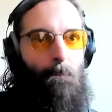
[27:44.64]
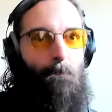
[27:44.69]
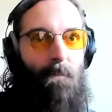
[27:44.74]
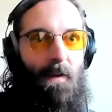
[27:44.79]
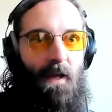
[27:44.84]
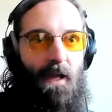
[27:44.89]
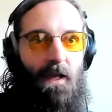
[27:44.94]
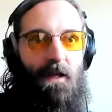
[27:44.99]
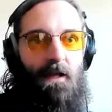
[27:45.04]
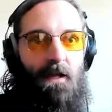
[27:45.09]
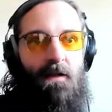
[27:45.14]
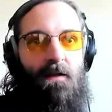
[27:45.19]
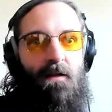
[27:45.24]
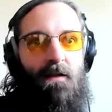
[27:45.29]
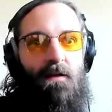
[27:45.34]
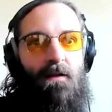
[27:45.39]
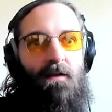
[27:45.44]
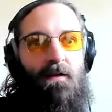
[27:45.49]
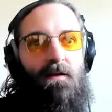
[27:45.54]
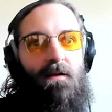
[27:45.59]
main
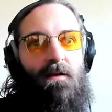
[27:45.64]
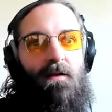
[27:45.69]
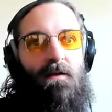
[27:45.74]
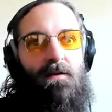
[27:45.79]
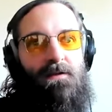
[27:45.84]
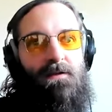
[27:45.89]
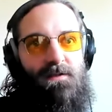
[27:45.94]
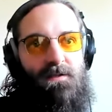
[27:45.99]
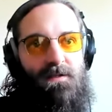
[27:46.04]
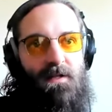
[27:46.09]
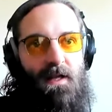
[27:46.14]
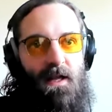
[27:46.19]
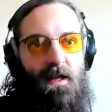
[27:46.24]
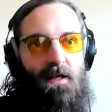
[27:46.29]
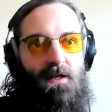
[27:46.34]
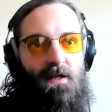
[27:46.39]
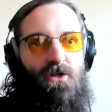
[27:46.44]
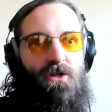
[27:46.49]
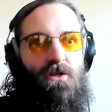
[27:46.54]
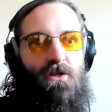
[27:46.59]

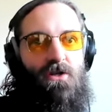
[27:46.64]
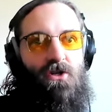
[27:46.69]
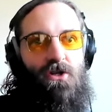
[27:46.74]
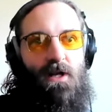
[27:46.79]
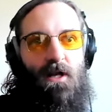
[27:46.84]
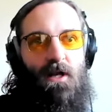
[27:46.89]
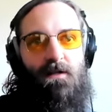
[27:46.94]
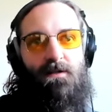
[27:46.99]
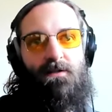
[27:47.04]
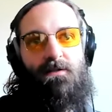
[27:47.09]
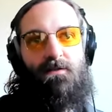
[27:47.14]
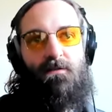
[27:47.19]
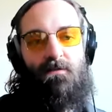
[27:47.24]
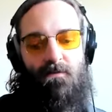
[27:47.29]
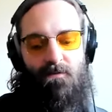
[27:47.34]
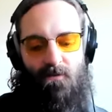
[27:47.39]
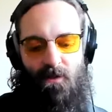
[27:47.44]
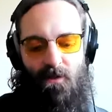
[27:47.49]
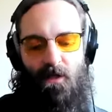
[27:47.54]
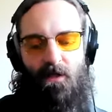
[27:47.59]
stage shot.
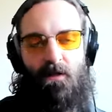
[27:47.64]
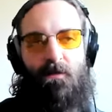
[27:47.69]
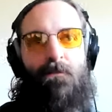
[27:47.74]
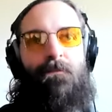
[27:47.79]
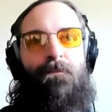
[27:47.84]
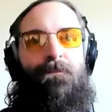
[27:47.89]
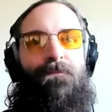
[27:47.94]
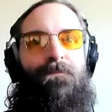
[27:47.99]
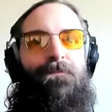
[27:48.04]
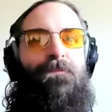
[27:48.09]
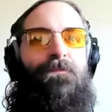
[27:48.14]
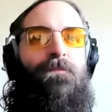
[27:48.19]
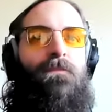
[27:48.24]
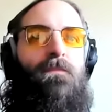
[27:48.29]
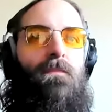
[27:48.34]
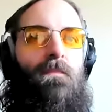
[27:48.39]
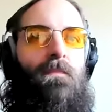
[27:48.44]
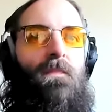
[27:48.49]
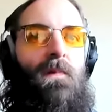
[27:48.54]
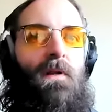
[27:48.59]
Okay.
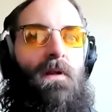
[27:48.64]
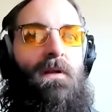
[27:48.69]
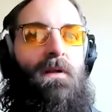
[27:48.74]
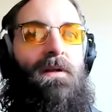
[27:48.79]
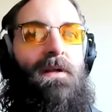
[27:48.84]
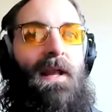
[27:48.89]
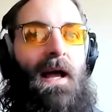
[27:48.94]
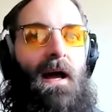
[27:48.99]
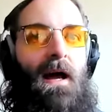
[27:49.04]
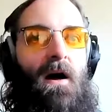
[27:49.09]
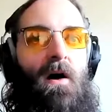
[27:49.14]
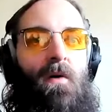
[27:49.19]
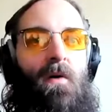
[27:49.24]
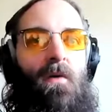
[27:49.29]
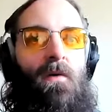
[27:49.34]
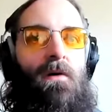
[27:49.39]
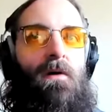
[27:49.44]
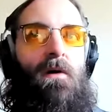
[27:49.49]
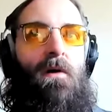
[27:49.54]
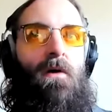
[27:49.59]

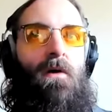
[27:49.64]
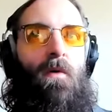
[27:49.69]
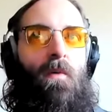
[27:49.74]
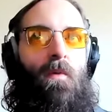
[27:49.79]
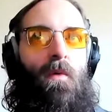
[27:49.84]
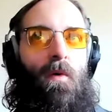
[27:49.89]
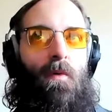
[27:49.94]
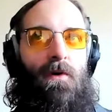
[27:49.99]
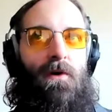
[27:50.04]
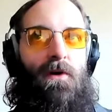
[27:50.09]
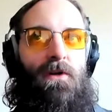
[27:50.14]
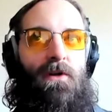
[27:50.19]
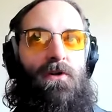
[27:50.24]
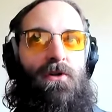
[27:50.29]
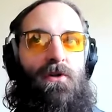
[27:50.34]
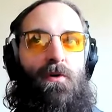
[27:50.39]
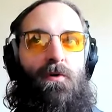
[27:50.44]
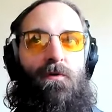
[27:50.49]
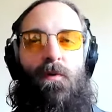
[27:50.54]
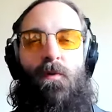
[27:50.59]
Now what we're going to
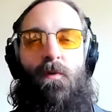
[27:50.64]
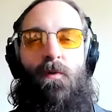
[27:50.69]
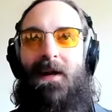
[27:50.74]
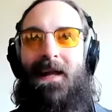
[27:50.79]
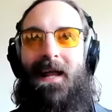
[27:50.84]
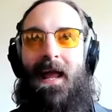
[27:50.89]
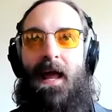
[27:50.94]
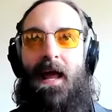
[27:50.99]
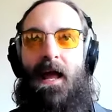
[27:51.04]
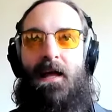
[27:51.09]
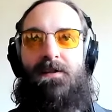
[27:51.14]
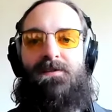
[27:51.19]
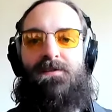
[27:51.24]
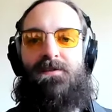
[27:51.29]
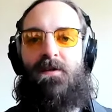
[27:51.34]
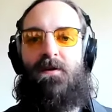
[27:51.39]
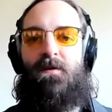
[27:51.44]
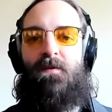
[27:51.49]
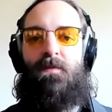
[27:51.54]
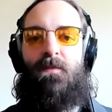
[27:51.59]
do, if we want to add
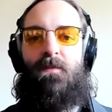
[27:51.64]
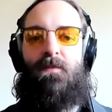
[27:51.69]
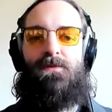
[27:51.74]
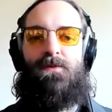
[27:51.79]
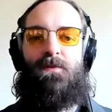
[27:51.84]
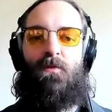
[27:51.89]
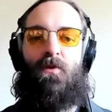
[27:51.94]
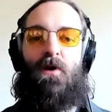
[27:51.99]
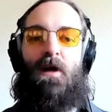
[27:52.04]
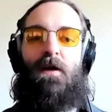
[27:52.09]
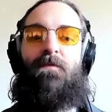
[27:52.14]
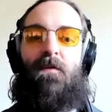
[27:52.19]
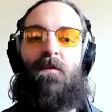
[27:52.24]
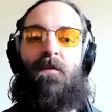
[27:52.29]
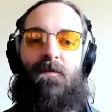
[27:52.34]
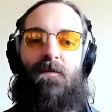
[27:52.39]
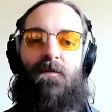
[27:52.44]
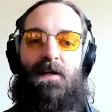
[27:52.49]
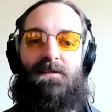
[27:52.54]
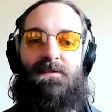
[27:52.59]
some graphic
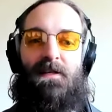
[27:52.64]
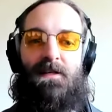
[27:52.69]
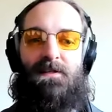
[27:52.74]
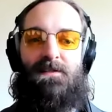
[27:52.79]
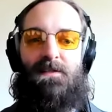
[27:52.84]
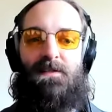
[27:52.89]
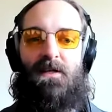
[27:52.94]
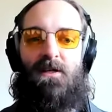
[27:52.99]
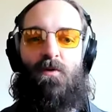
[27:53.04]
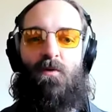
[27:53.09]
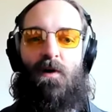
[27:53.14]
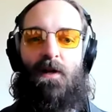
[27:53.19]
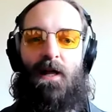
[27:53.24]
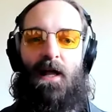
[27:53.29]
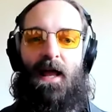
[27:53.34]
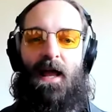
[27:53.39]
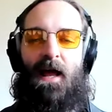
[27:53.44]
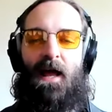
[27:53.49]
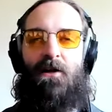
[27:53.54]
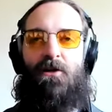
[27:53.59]
effects, like say you want
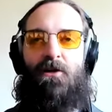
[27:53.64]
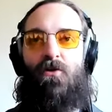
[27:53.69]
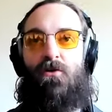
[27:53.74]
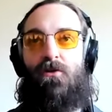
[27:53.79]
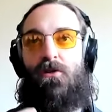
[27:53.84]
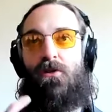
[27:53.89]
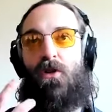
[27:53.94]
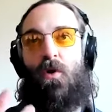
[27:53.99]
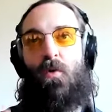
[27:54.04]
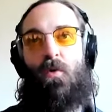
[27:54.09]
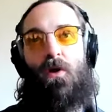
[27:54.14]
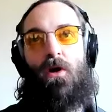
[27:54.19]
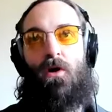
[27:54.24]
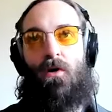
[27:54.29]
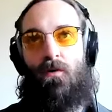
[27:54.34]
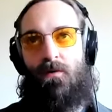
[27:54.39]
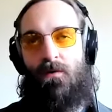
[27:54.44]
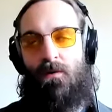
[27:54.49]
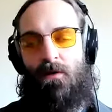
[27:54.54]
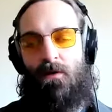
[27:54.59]
to add your
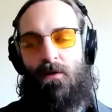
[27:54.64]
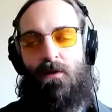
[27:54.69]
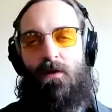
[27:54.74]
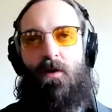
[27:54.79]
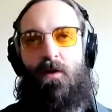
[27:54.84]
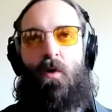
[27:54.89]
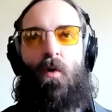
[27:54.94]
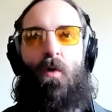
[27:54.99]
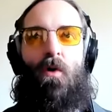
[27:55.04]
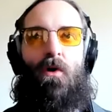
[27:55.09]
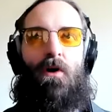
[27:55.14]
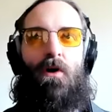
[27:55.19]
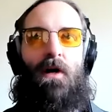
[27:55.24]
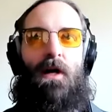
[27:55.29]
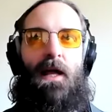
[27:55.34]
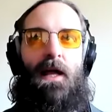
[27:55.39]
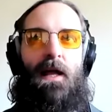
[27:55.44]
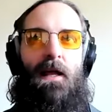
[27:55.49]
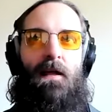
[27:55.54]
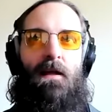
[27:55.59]
logo or
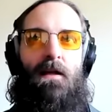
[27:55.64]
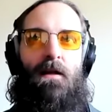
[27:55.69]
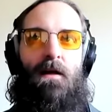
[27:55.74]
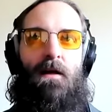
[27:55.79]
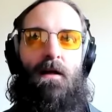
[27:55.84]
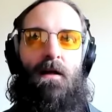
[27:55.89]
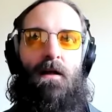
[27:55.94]
a